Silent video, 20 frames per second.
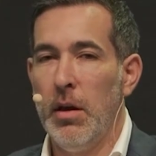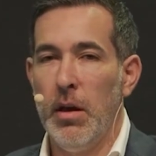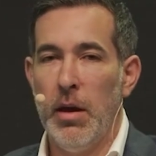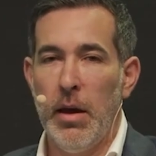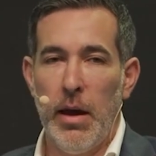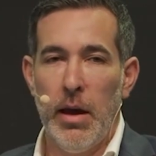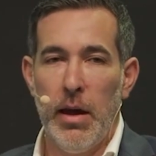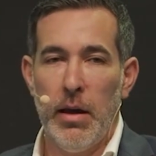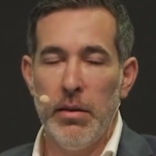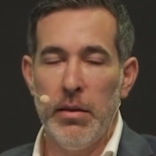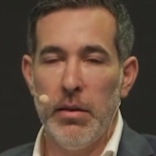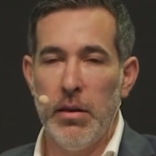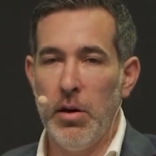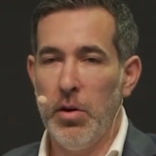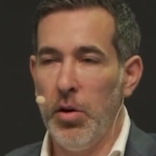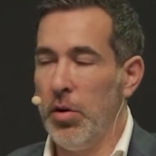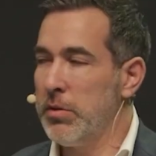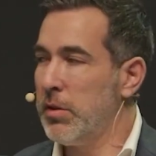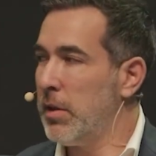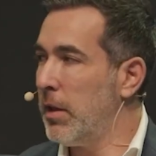And the
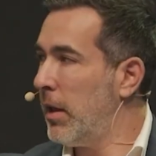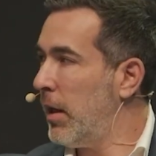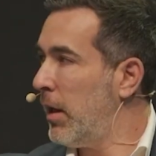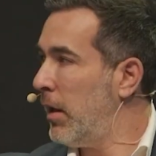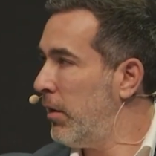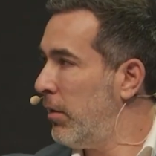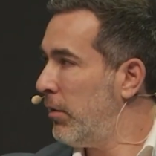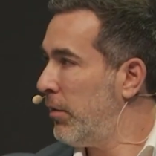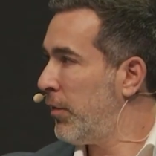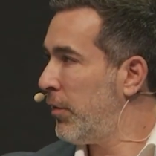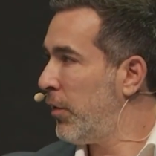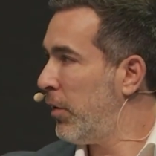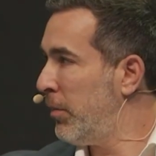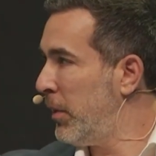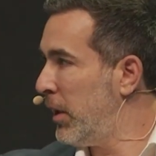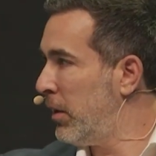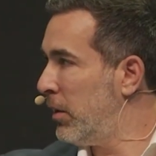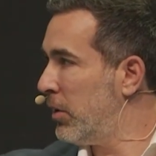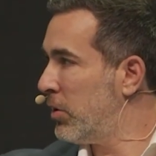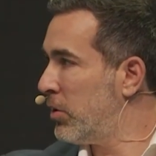goal today for
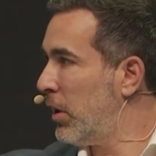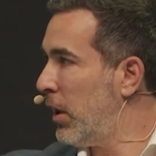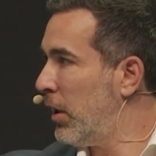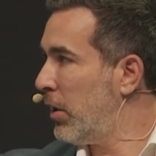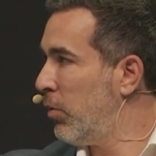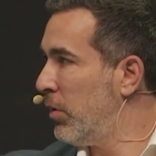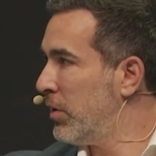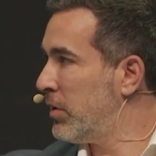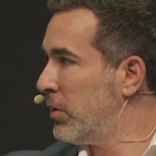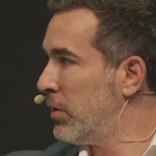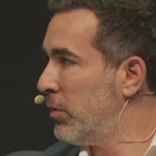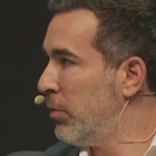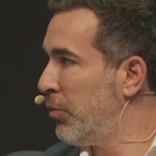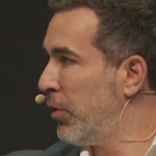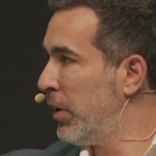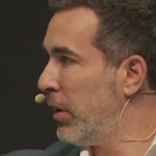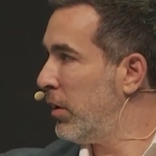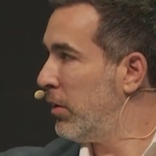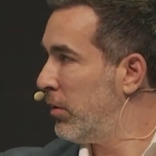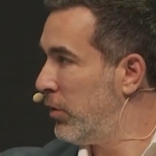me and the Sheikh was to
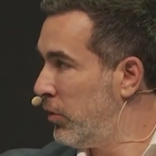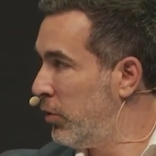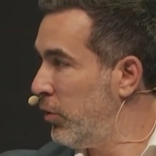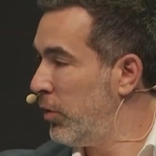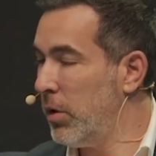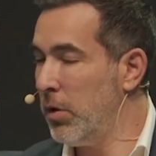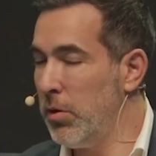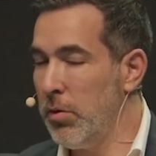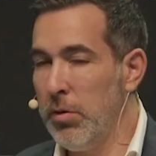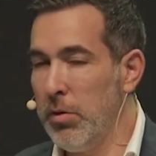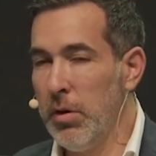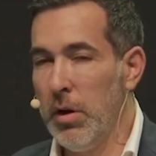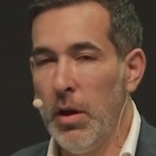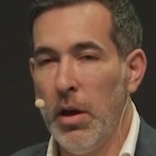bring to you